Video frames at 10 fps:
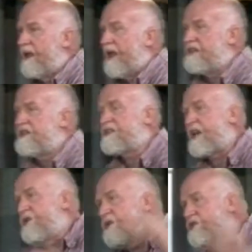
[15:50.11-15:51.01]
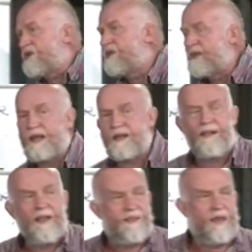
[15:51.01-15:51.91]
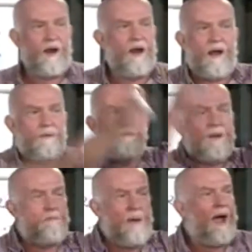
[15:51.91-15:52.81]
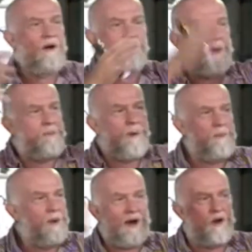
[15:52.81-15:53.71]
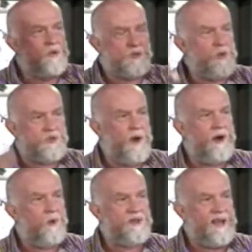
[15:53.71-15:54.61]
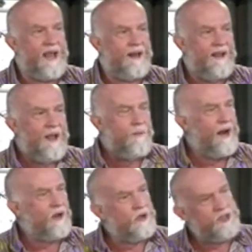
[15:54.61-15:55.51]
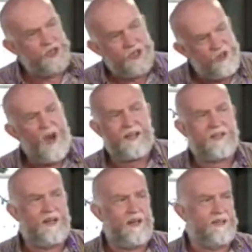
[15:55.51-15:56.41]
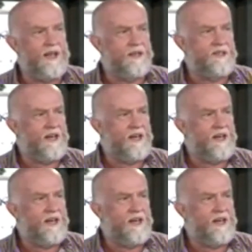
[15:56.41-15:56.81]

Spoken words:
And he says, I used to think that my power and my popularity was where it was at, but I got distracted, he thinks.